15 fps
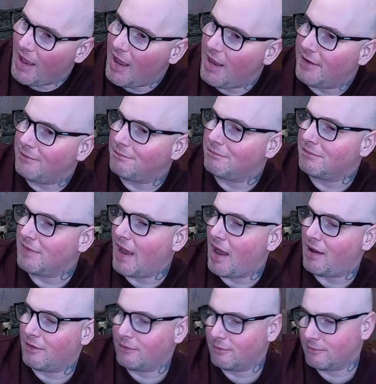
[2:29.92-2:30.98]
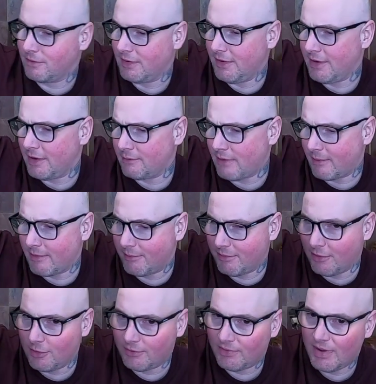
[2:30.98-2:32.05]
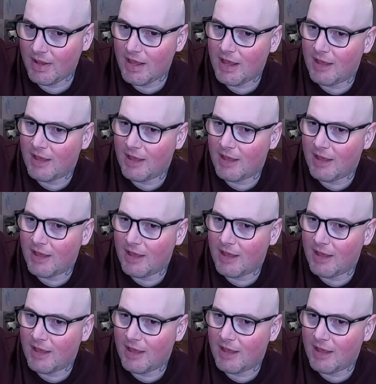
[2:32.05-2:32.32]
And yeah, really good rubber boots.